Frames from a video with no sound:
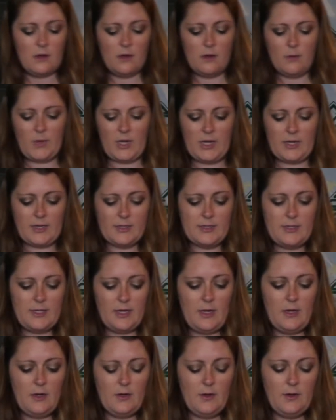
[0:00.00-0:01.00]
my
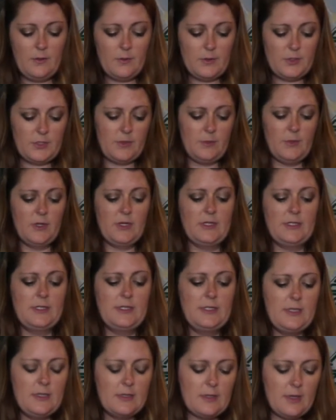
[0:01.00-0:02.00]
container, which I'm going to
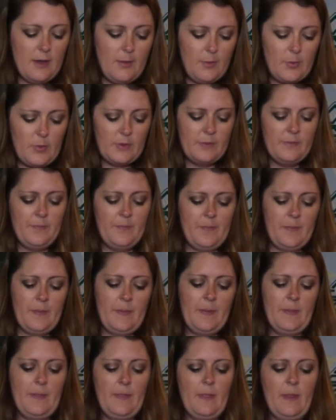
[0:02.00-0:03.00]
seal up.
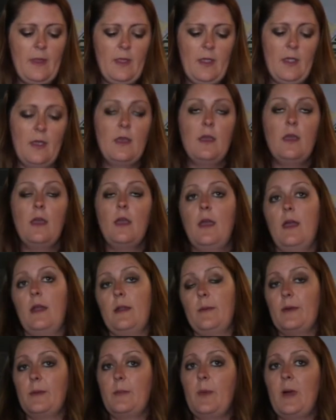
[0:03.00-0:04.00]
And I'm
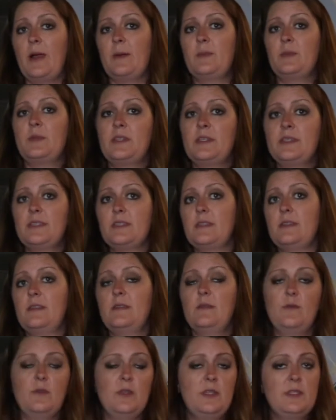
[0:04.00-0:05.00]
going to pop this in
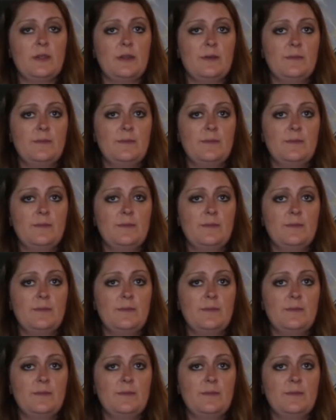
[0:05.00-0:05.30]
the freezer.